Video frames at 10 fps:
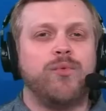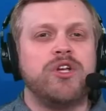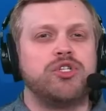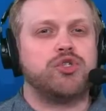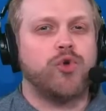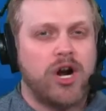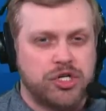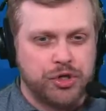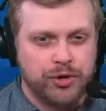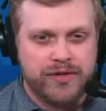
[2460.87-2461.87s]

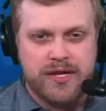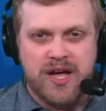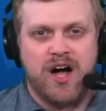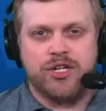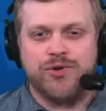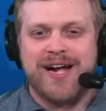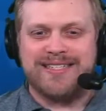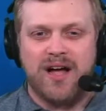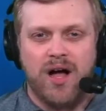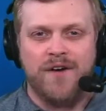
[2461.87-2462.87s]
restructured the contract
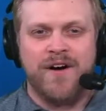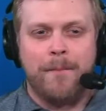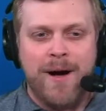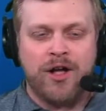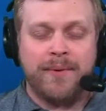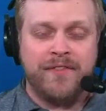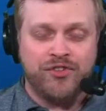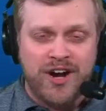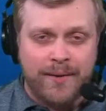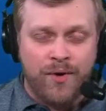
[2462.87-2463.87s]
of Michael Gallup. If they
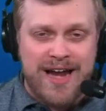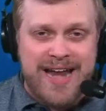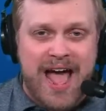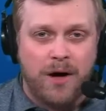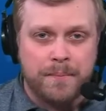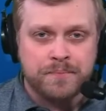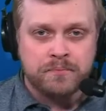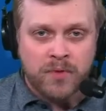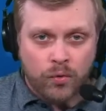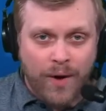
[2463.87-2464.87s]
traded him right now,
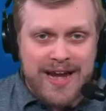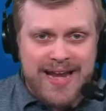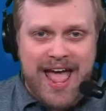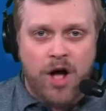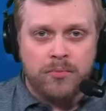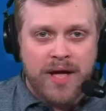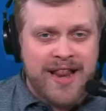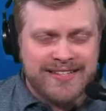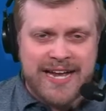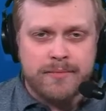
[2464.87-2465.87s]
right now,
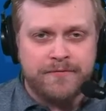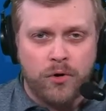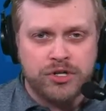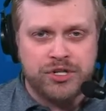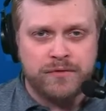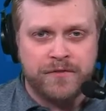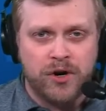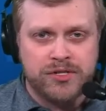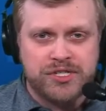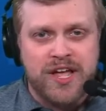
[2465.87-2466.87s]
anytime before June
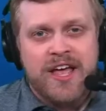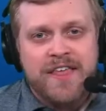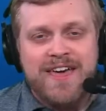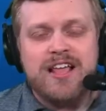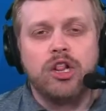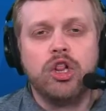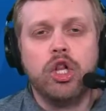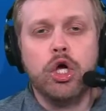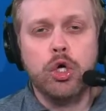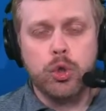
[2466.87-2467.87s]
first, they
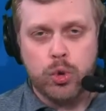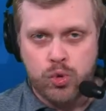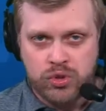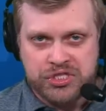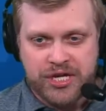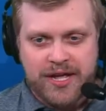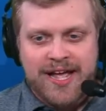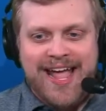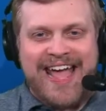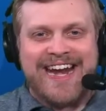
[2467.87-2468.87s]
lose
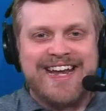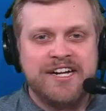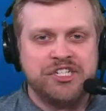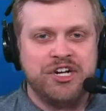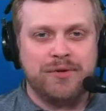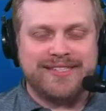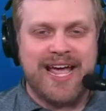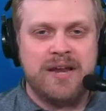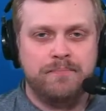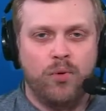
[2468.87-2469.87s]
an additional
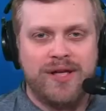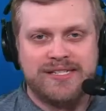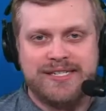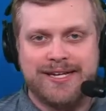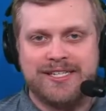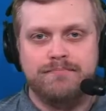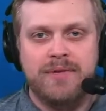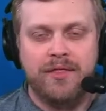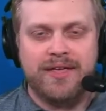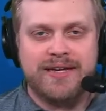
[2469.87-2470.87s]
ten point six
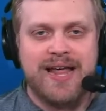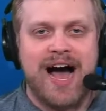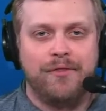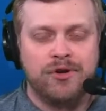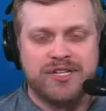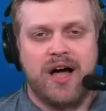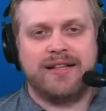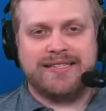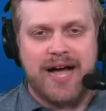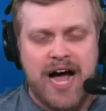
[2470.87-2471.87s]
million dollars
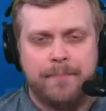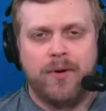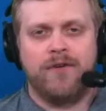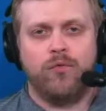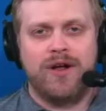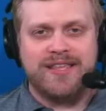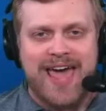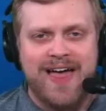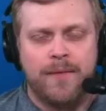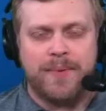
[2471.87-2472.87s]
on top of what
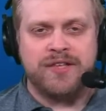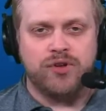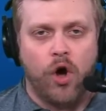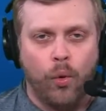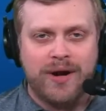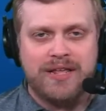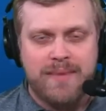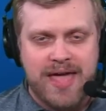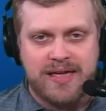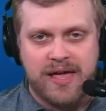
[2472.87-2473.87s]
Gallup is already
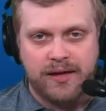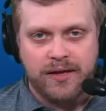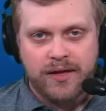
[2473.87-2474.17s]
making.